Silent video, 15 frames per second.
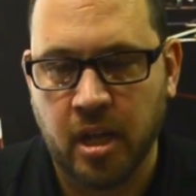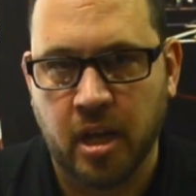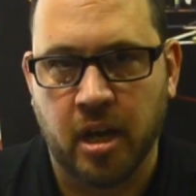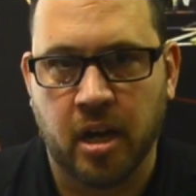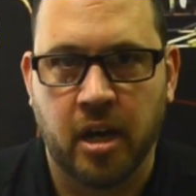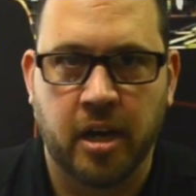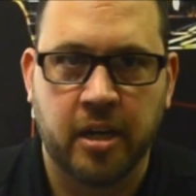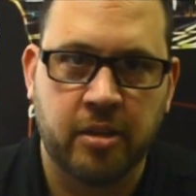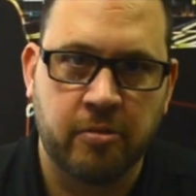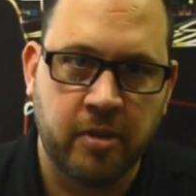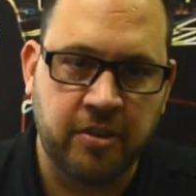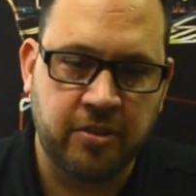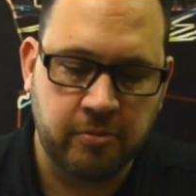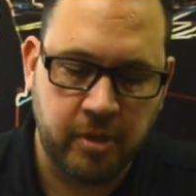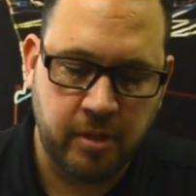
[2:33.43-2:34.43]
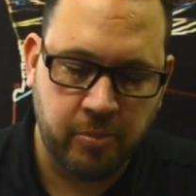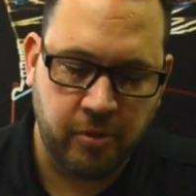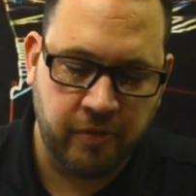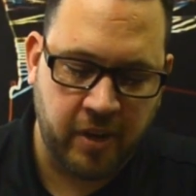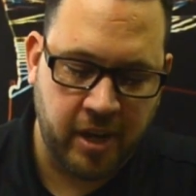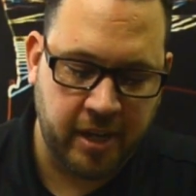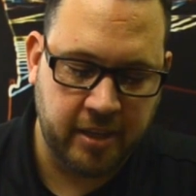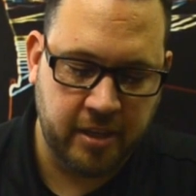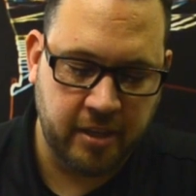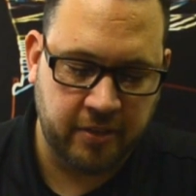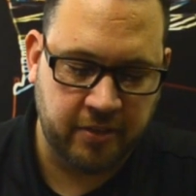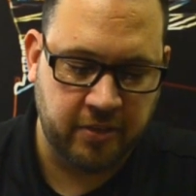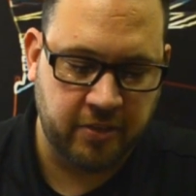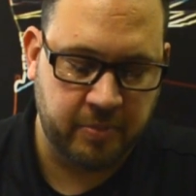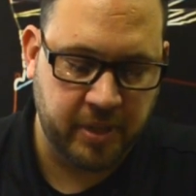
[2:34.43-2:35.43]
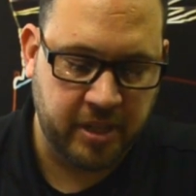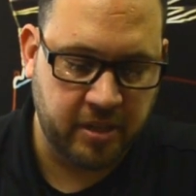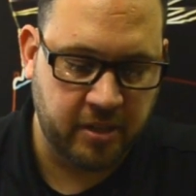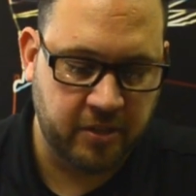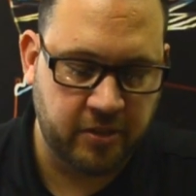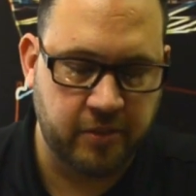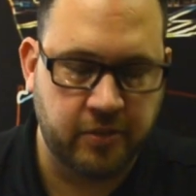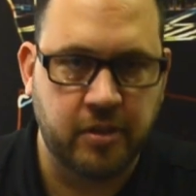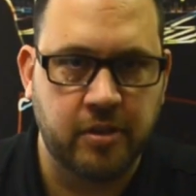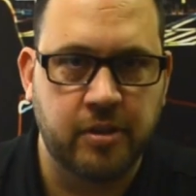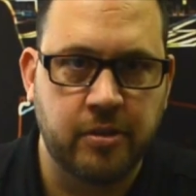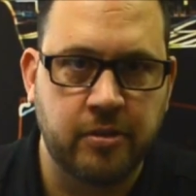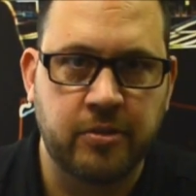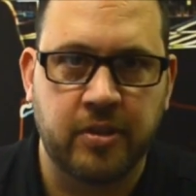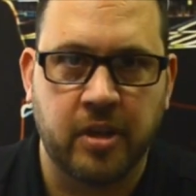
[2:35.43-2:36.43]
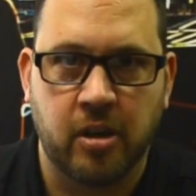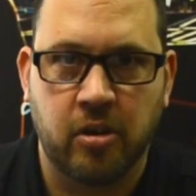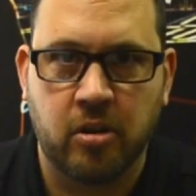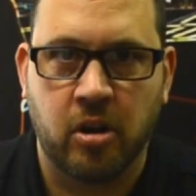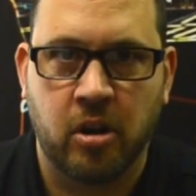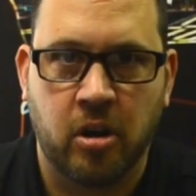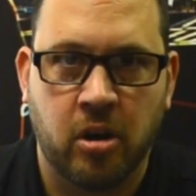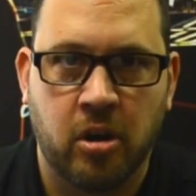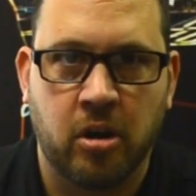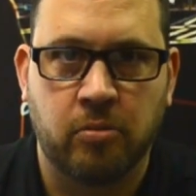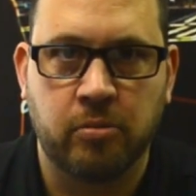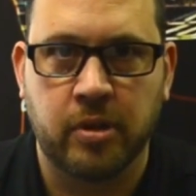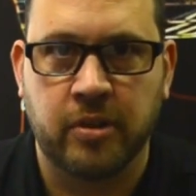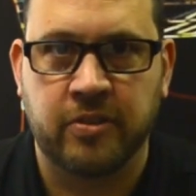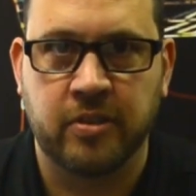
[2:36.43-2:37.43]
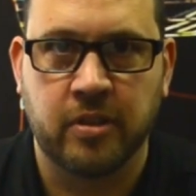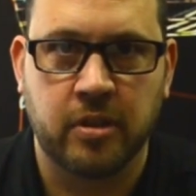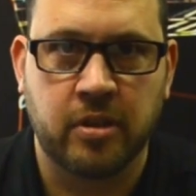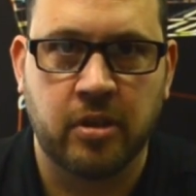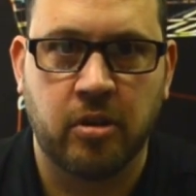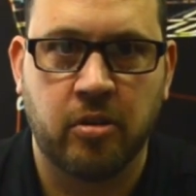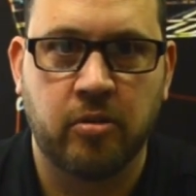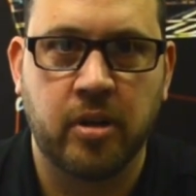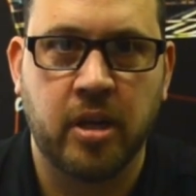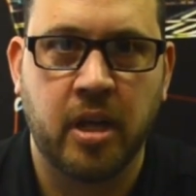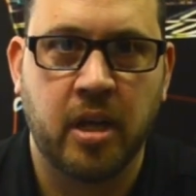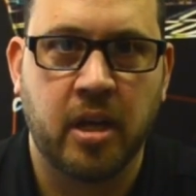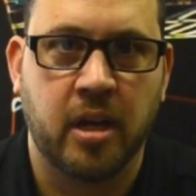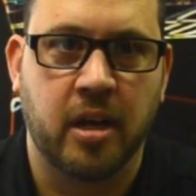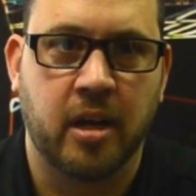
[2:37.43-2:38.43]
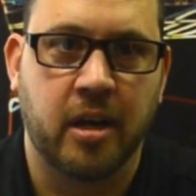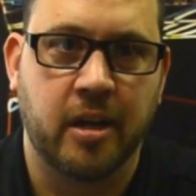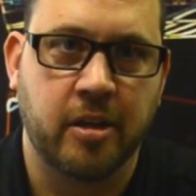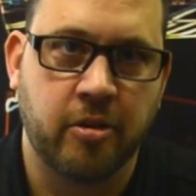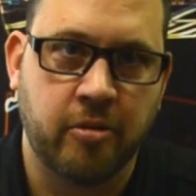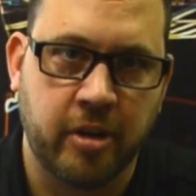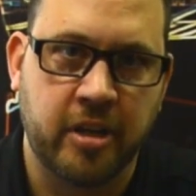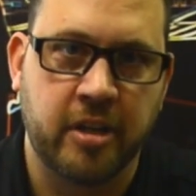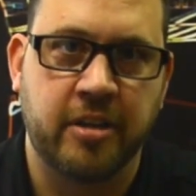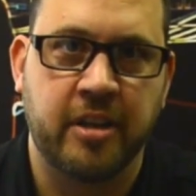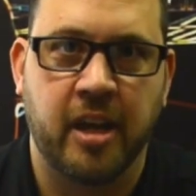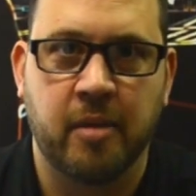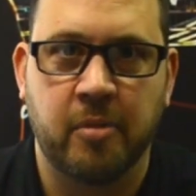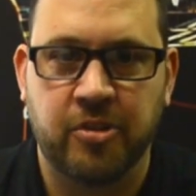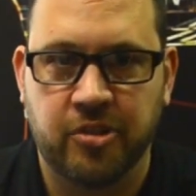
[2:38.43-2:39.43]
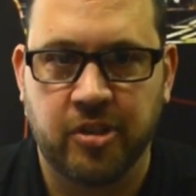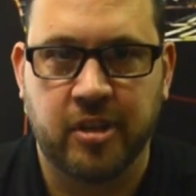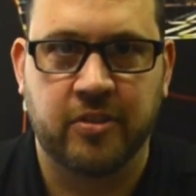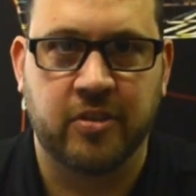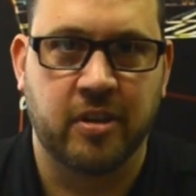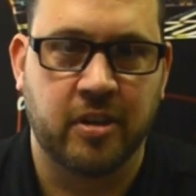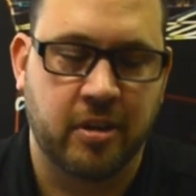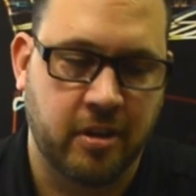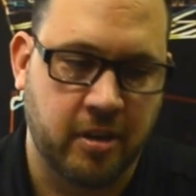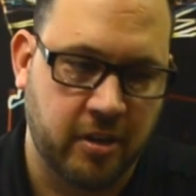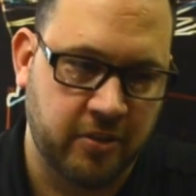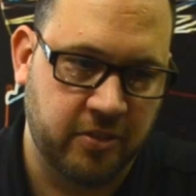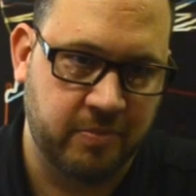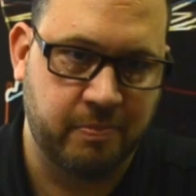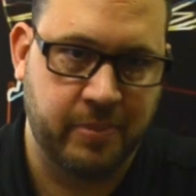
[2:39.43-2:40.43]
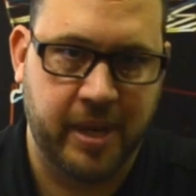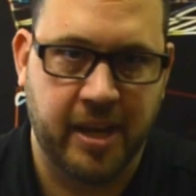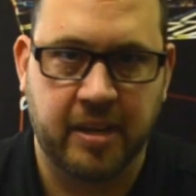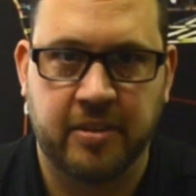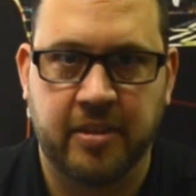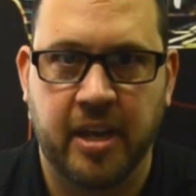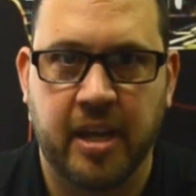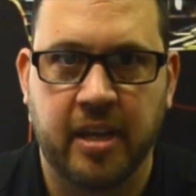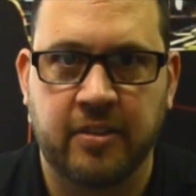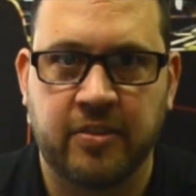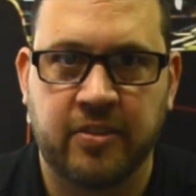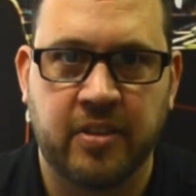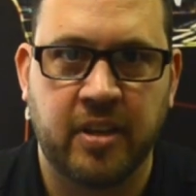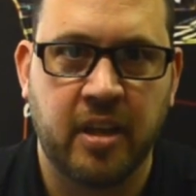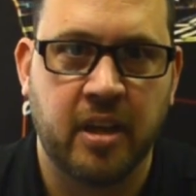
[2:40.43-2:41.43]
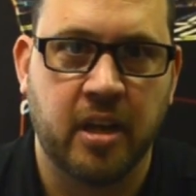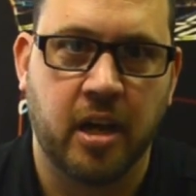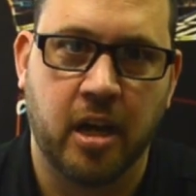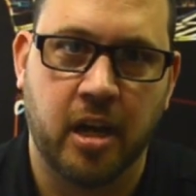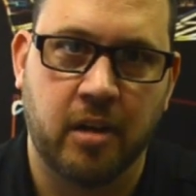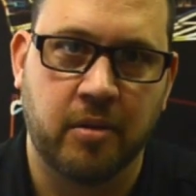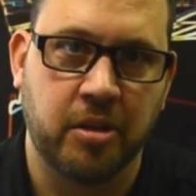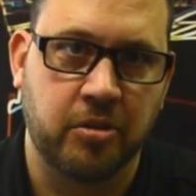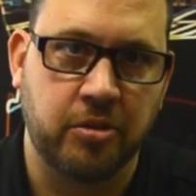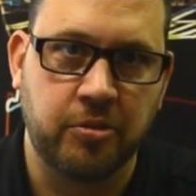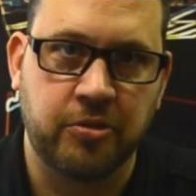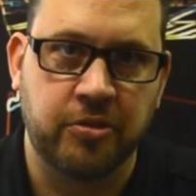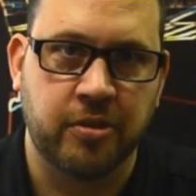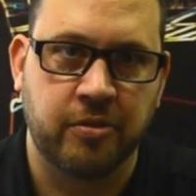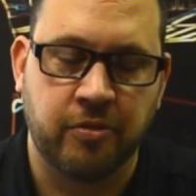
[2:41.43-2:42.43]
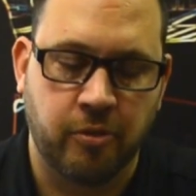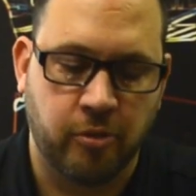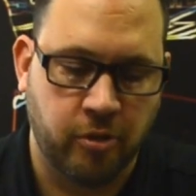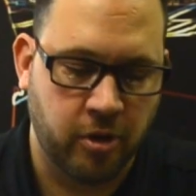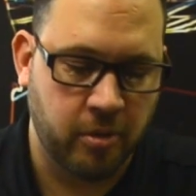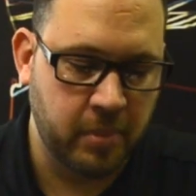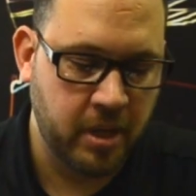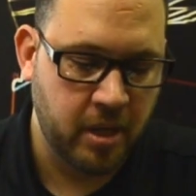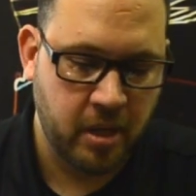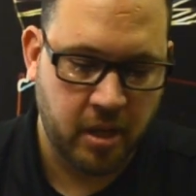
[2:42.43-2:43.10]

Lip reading: And the reason we provide this is because if you use alcohol with silicone, you're going to damage it. It's going to cause bad taste. They'll lose their form.